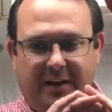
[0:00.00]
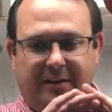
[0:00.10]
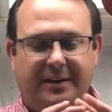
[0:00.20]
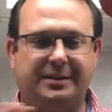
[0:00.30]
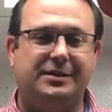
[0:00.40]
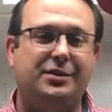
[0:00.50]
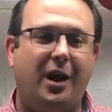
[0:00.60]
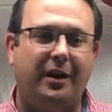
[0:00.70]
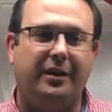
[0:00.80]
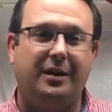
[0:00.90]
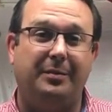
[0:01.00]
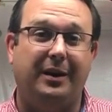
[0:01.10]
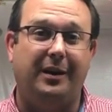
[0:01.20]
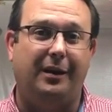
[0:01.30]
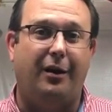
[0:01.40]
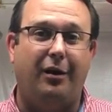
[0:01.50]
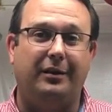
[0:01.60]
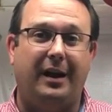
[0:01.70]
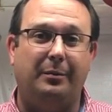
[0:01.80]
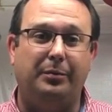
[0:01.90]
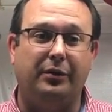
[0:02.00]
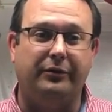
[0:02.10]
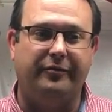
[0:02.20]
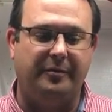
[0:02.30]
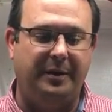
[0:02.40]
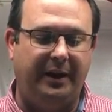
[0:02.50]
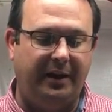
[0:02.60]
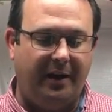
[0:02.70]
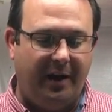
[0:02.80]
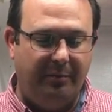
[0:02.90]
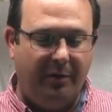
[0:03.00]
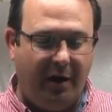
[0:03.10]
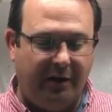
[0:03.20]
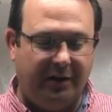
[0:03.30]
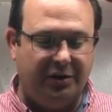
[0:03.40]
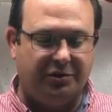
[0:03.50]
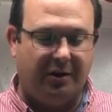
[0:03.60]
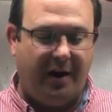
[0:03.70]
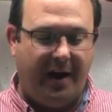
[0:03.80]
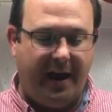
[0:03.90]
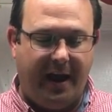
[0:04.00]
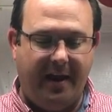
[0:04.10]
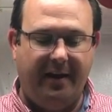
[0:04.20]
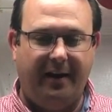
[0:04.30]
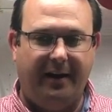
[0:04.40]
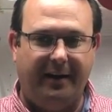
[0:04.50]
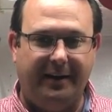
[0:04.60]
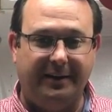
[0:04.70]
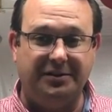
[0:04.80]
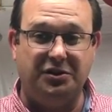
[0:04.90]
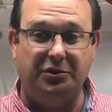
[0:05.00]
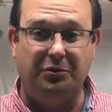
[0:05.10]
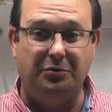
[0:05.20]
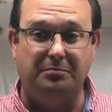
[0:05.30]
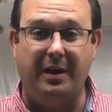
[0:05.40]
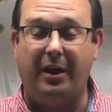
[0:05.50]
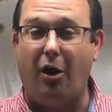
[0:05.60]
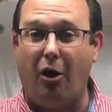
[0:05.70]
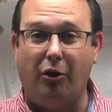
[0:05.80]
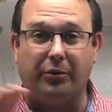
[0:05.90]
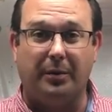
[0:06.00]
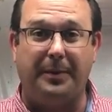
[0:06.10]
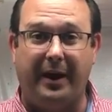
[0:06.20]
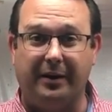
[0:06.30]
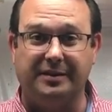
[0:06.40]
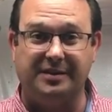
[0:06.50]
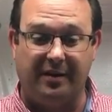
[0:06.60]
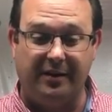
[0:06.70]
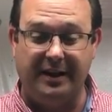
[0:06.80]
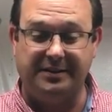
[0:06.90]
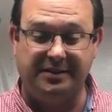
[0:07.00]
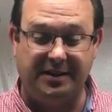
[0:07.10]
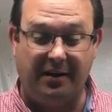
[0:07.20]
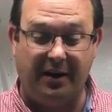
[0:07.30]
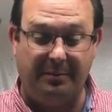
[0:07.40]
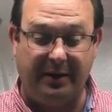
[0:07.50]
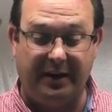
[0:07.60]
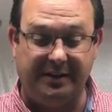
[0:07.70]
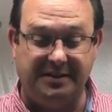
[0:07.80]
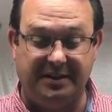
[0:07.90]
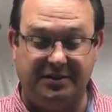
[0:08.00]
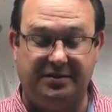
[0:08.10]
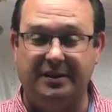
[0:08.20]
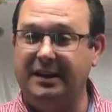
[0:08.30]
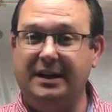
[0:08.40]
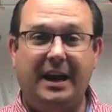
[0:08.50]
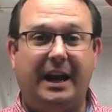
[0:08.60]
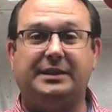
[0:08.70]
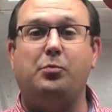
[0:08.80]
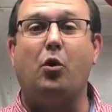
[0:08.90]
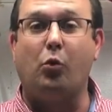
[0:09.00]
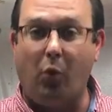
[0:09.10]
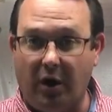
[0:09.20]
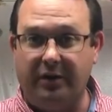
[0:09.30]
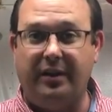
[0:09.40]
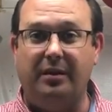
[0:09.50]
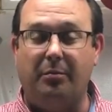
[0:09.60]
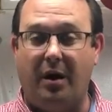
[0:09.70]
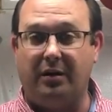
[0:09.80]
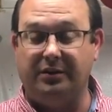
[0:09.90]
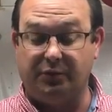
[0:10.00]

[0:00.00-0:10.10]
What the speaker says: this is not going to be an all-out build for me. I'm not going to try to make all the repairs that are necessary because it's more work than the model is